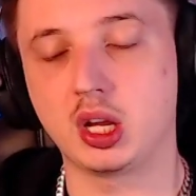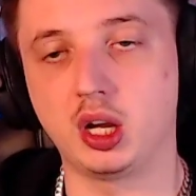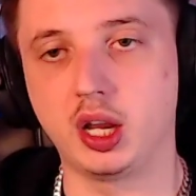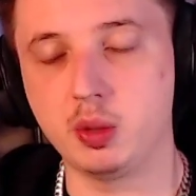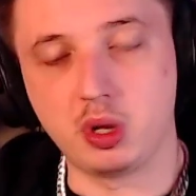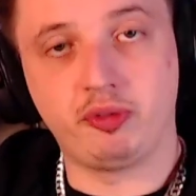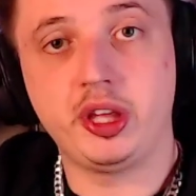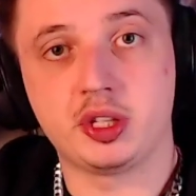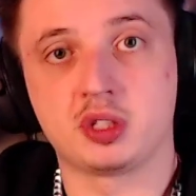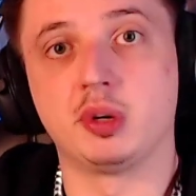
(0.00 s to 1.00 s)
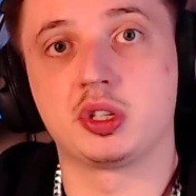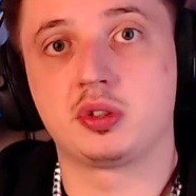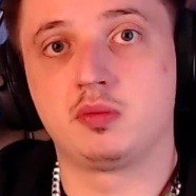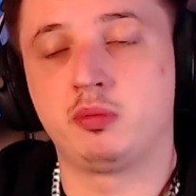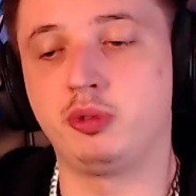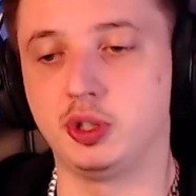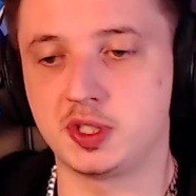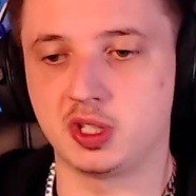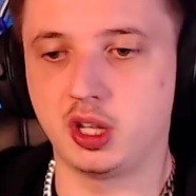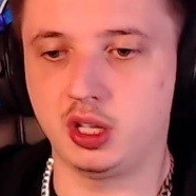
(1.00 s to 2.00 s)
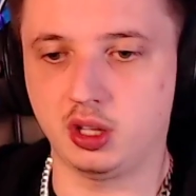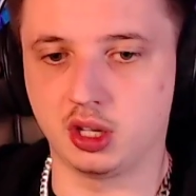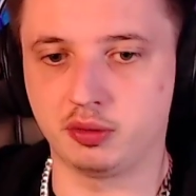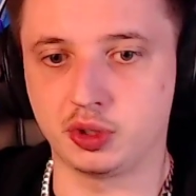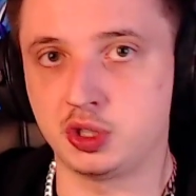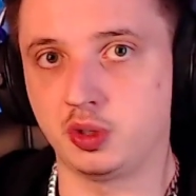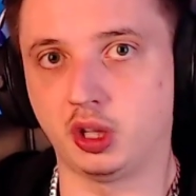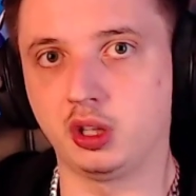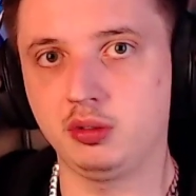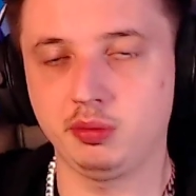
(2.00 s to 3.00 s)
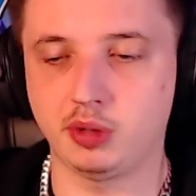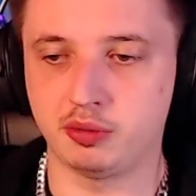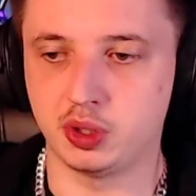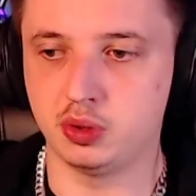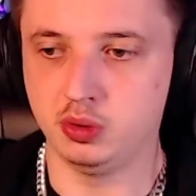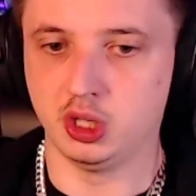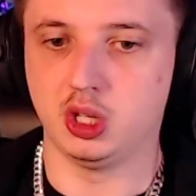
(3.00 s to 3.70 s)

Anyway, thank you so much for listening and for tuning in, if you do.